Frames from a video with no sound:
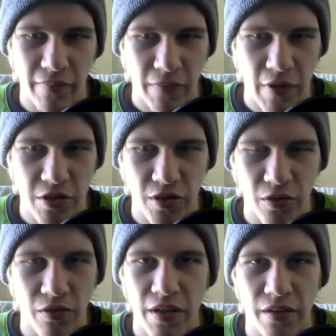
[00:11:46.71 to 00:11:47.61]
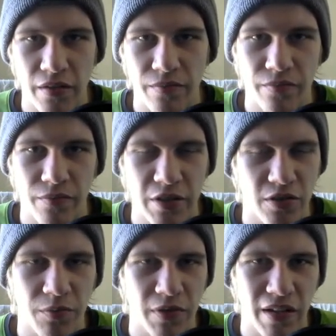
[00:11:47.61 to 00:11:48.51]
There's not
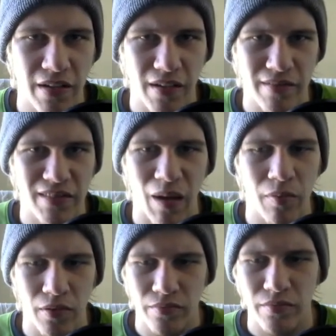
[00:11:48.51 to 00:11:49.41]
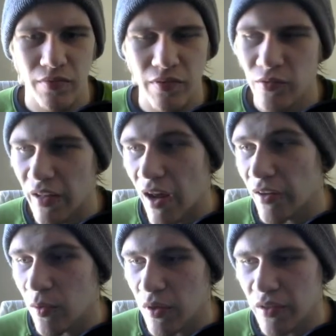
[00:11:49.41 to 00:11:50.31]
a double that I
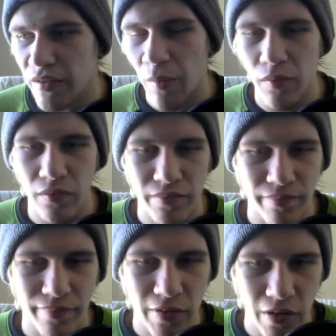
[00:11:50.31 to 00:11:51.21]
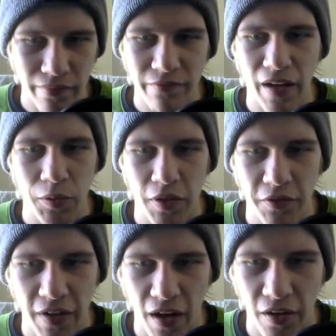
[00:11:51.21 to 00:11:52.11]
know, a double dot value
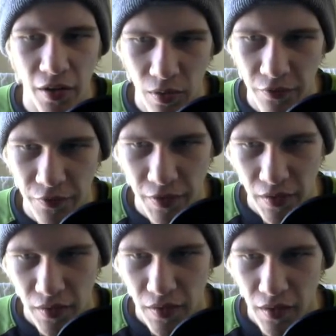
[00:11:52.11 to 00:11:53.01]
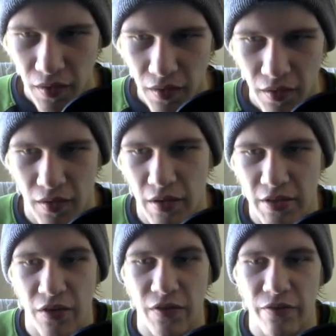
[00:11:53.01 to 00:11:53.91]
of that I know of, because
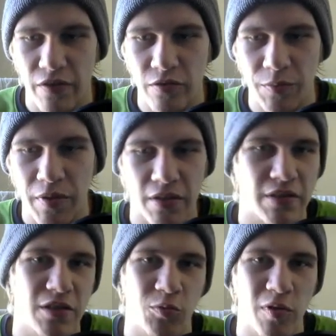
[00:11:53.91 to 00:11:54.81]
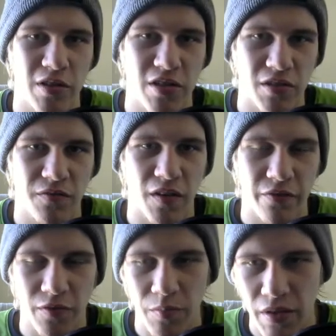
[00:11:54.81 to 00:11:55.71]
I've never used it, because this works just fine
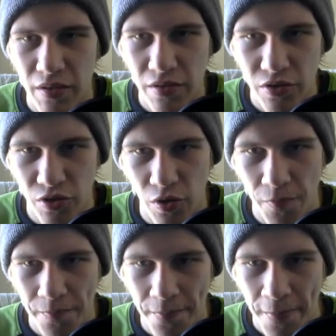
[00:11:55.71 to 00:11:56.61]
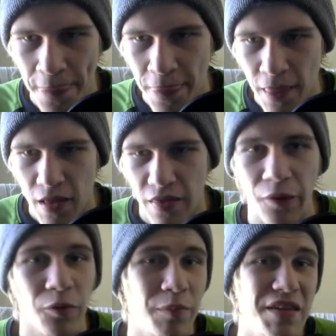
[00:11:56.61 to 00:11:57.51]
for me. So
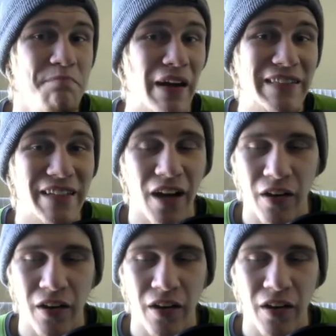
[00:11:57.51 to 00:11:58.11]
that will be the basic.